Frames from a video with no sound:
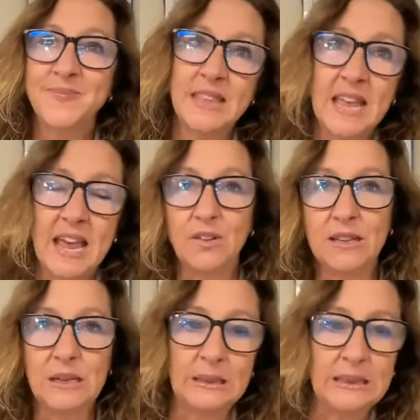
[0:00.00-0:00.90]
have a
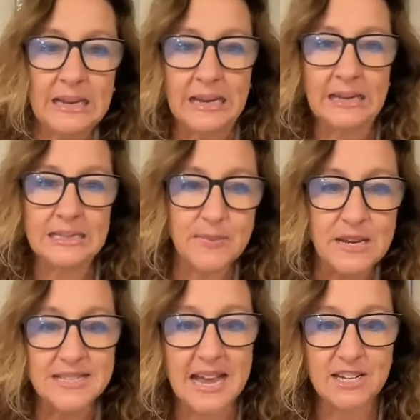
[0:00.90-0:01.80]
little kind of some
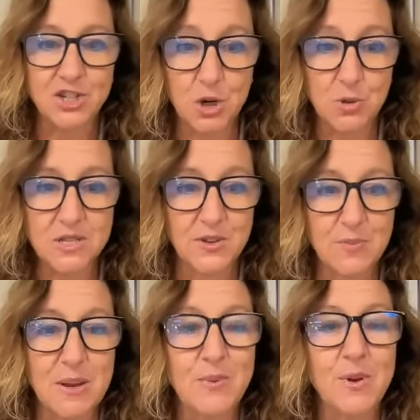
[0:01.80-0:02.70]
inside jokes for the
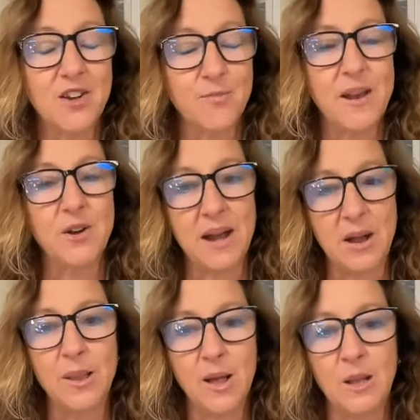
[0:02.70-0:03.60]
people that have been
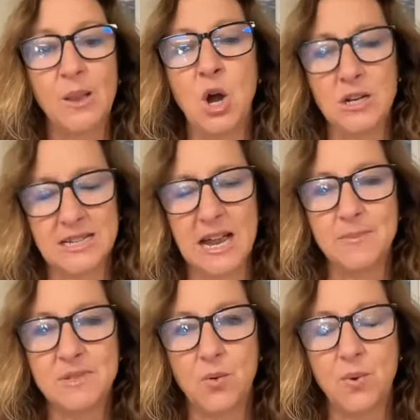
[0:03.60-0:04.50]
around a long time.
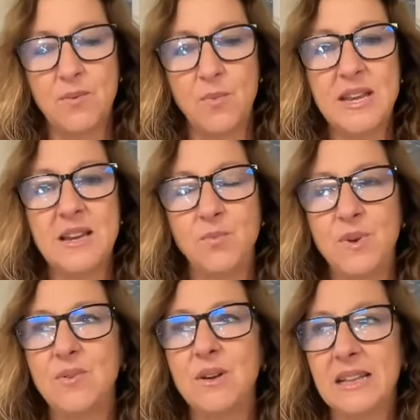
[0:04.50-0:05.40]
So we
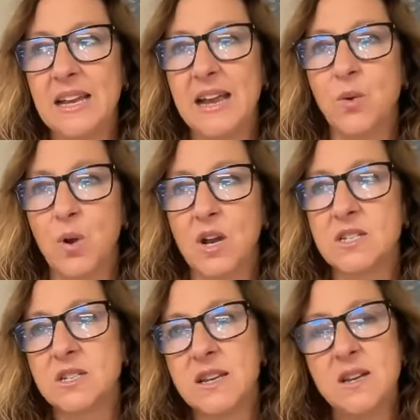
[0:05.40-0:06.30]
really kind of
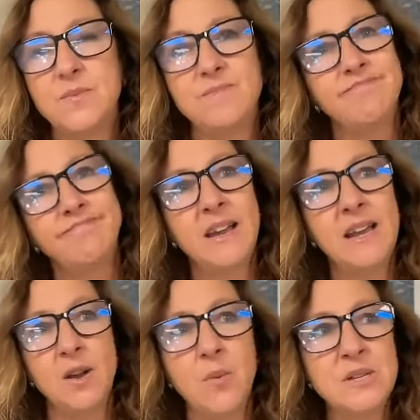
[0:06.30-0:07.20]
worked, and I
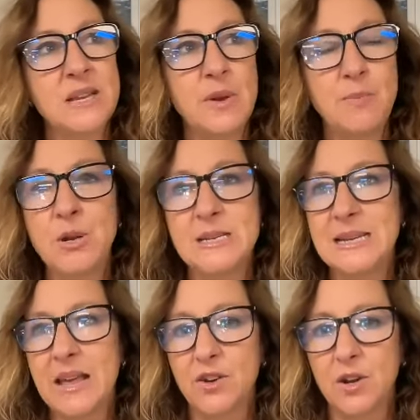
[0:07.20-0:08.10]
don't know, I want to say we put it
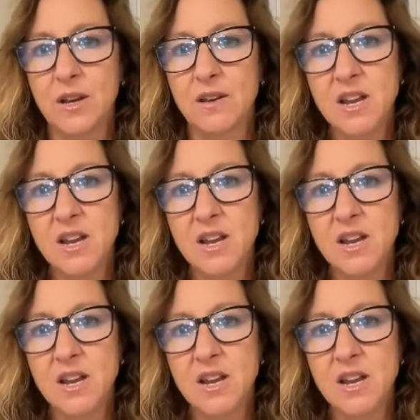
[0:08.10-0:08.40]
together, and